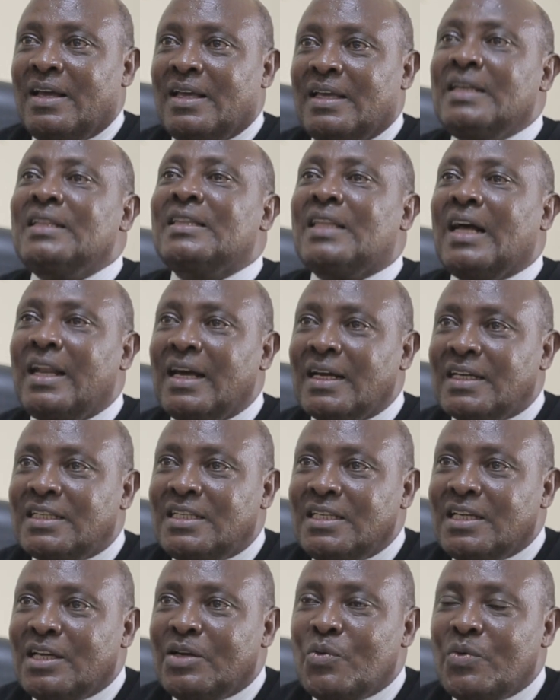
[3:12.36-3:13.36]

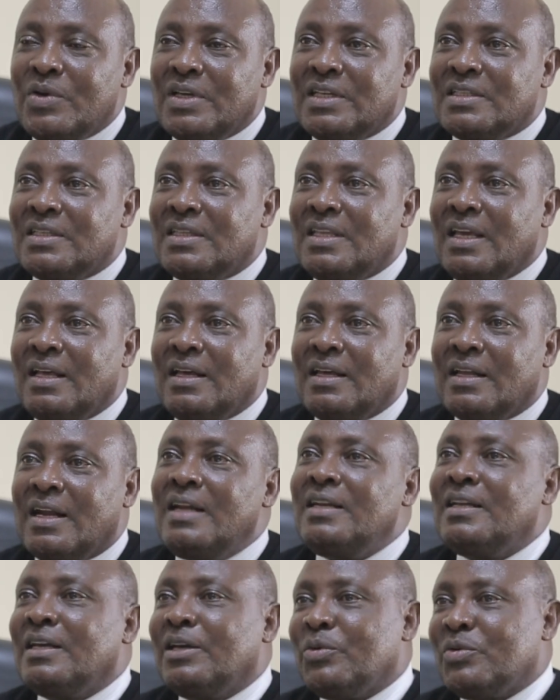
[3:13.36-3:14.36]
interacting with the
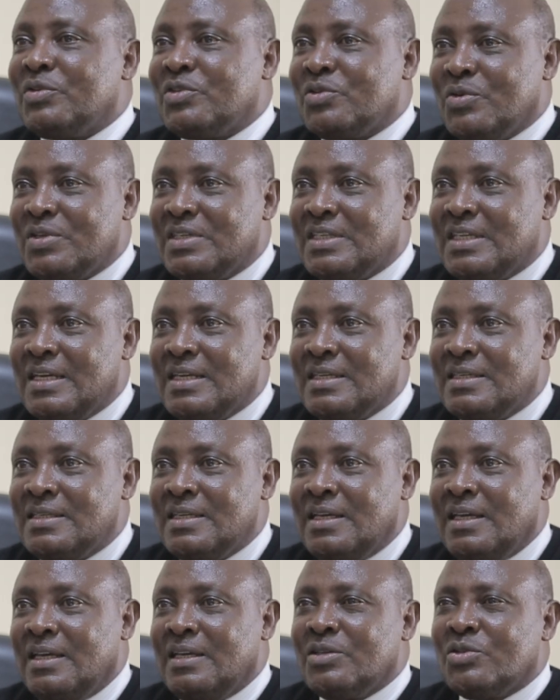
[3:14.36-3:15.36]
learning
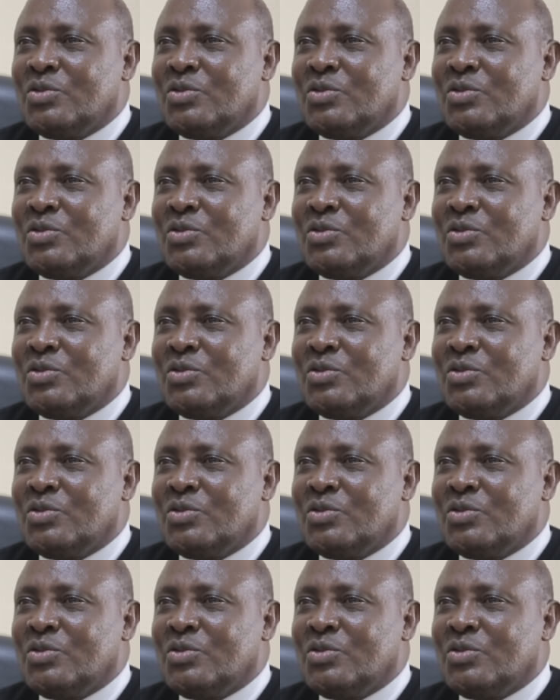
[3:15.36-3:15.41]
resources.